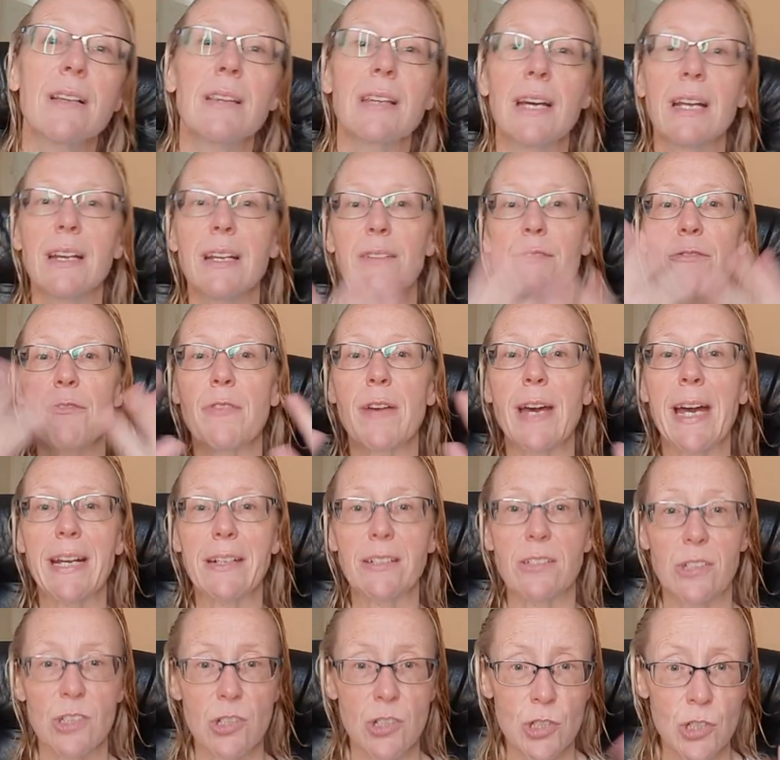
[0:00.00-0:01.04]
That in
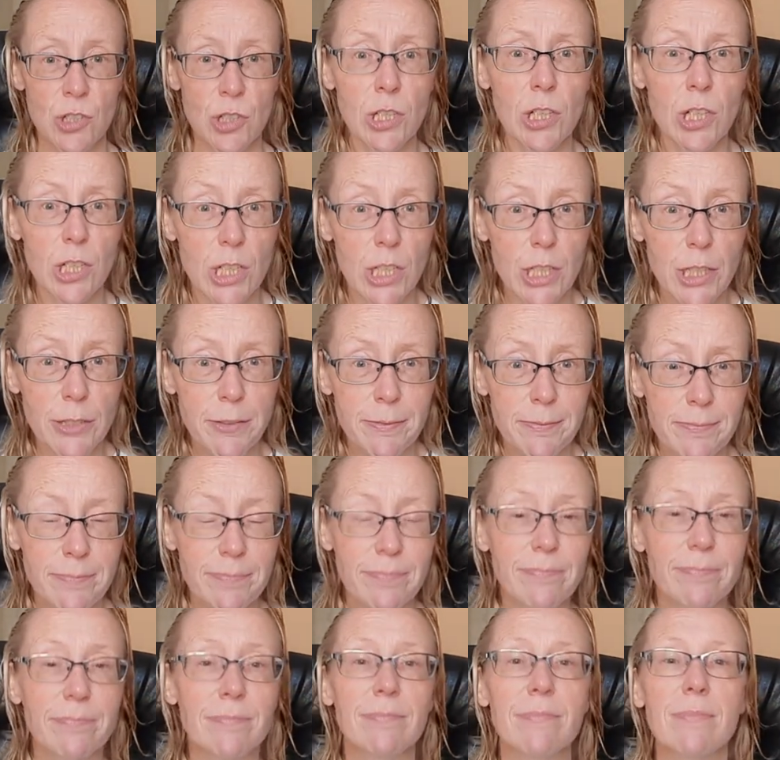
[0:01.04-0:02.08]
fact, sugar
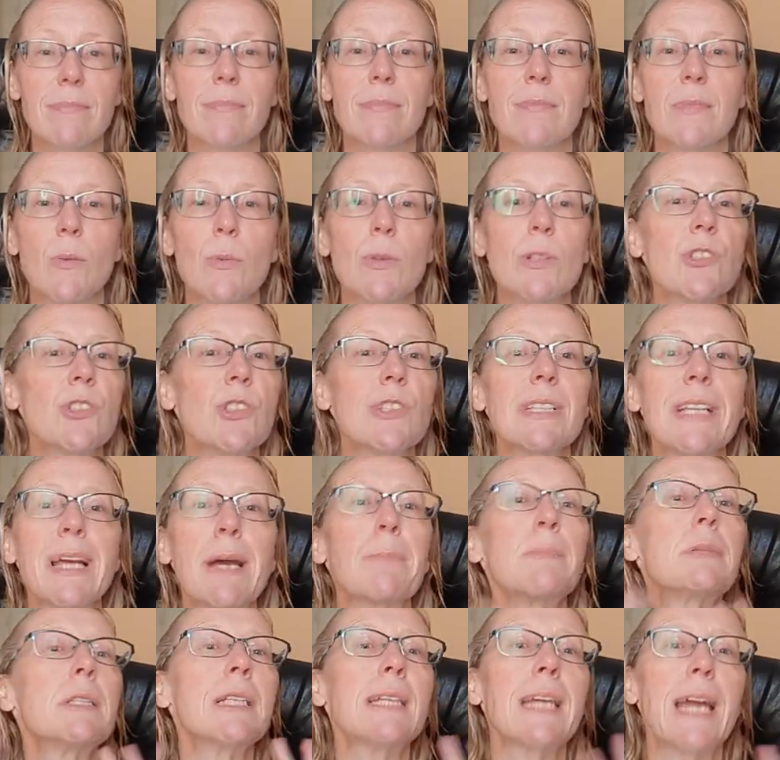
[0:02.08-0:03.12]
was just
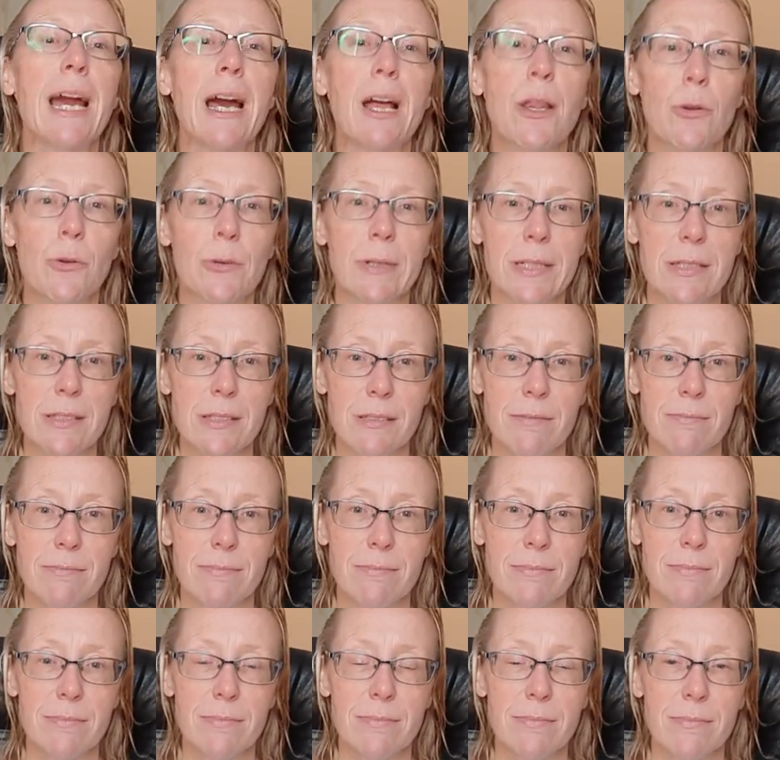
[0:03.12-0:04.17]
empty calories.
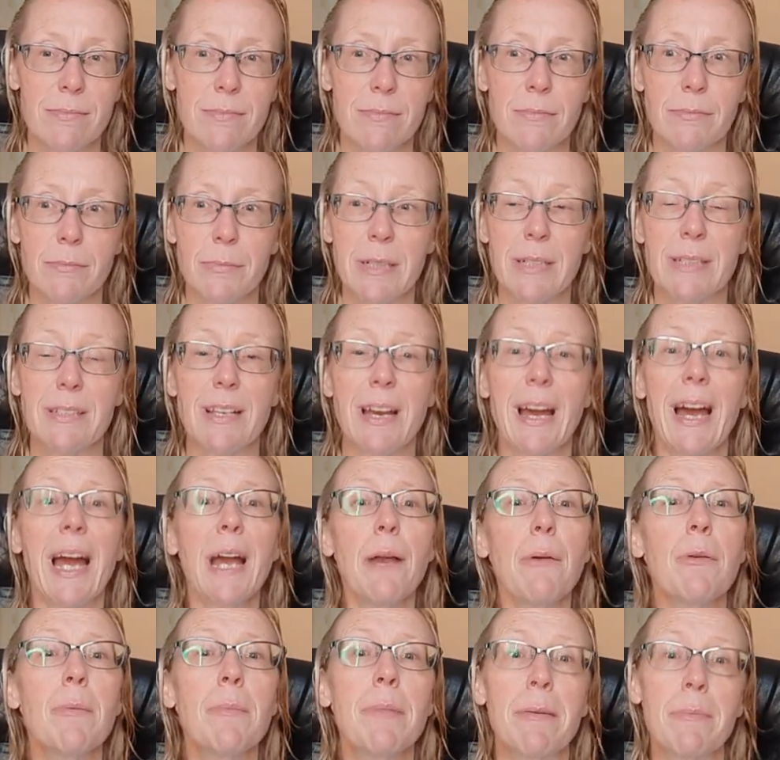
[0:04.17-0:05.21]
Because
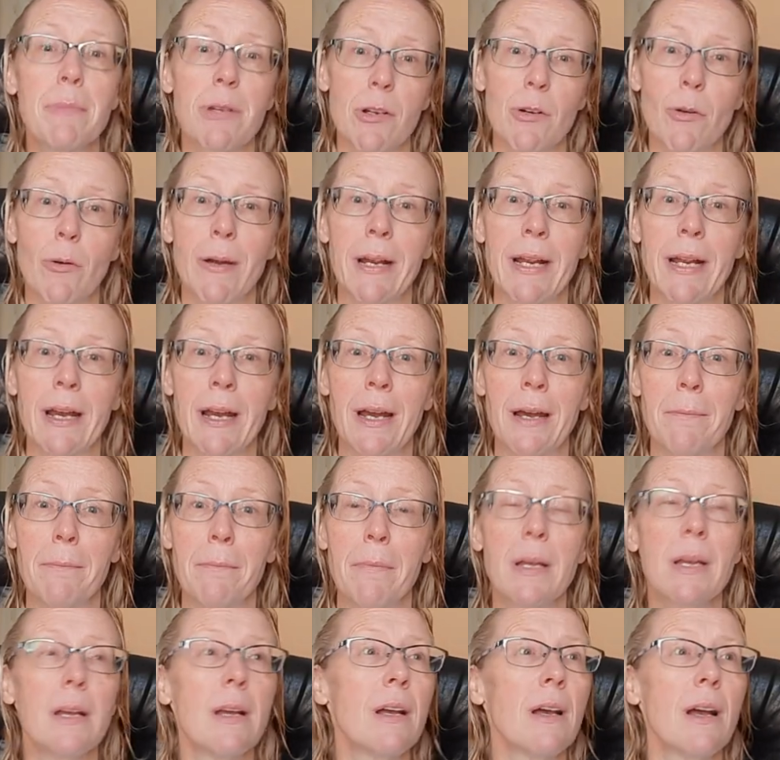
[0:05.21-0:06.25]
I remember growing up,
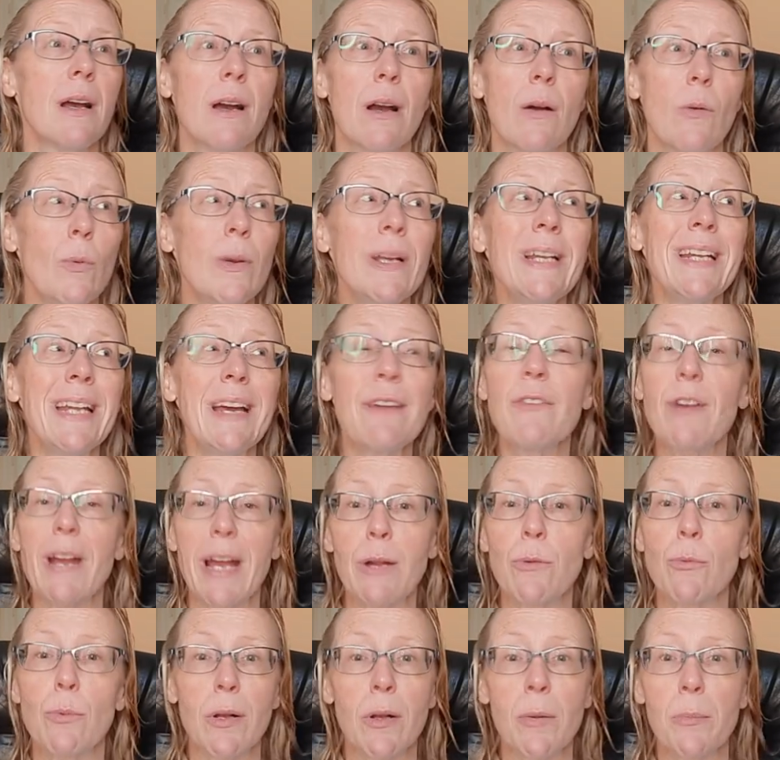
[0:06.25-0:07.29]
we never
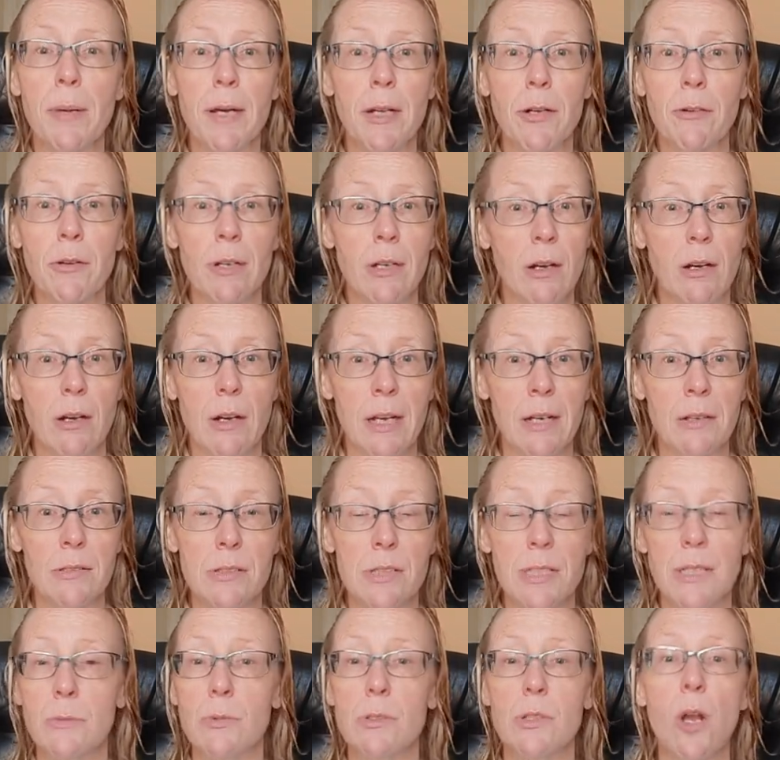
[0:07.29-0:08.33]
had real butter in our
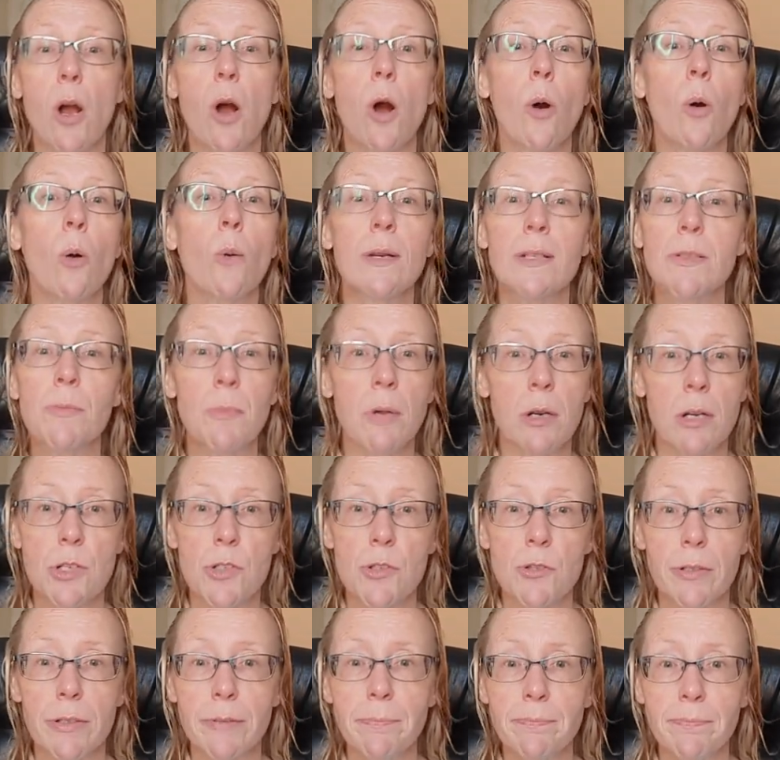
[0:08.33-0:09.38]
house. It was always
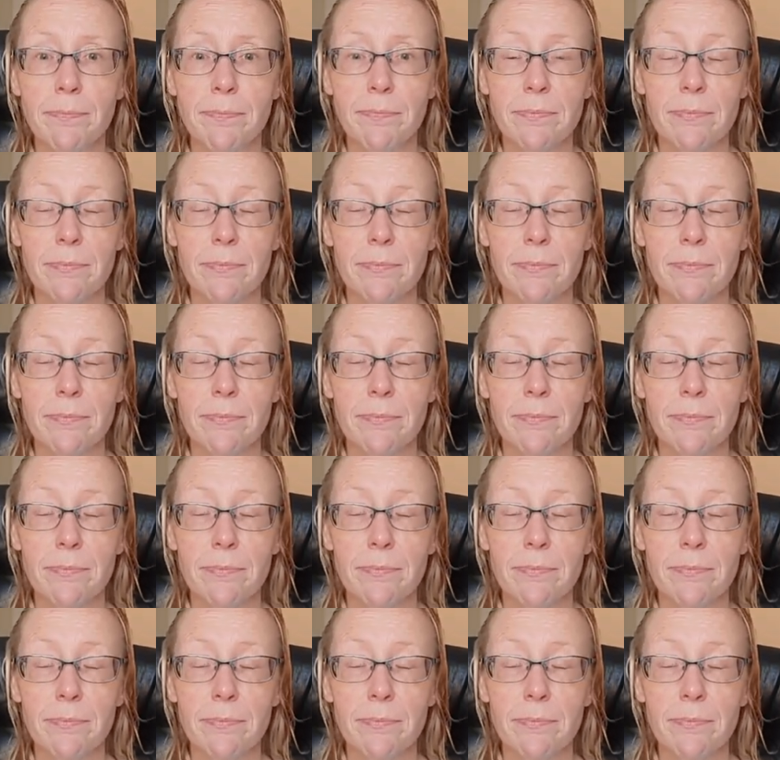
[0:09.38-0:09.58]
margarine.